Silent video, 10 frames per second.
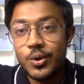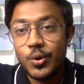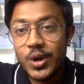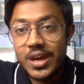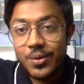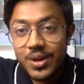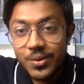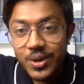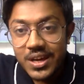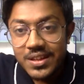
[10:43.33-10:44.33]

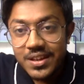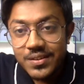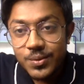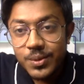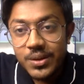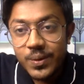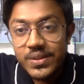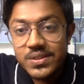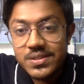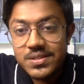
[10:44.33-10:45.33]
Okay. There are so many
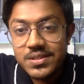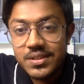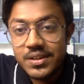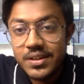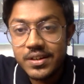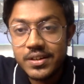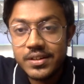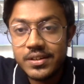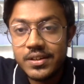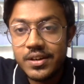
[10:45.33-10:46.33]
questions.
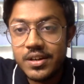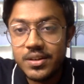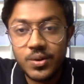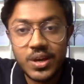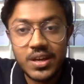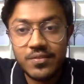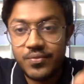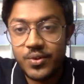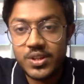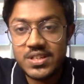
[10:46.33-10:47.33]
Huh? Okay,
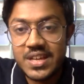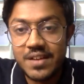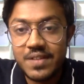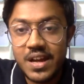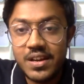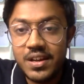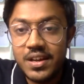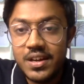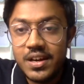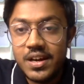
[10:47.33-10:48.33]
for this I have done.
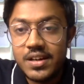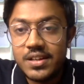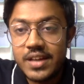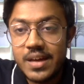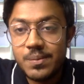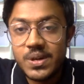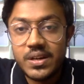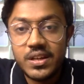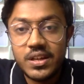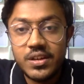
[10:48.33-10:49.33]
Hardik, I am
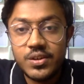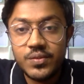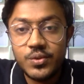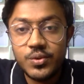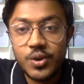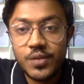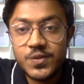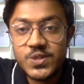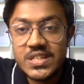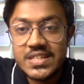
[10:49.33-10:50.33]
attending interview of
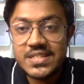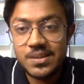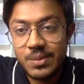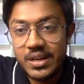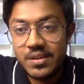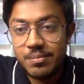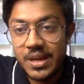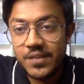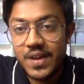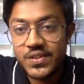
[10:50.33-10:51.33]
Shri Cement
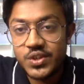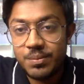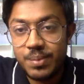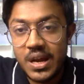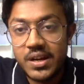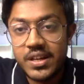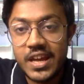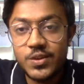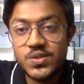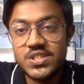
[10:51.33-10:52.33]
manufacturing plant.
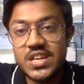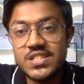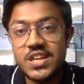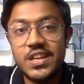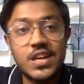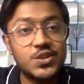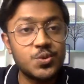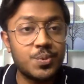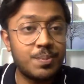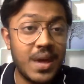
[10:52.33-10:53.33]
Can you suggest areas to
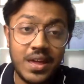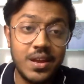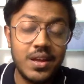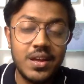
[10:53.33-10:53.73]
prepare?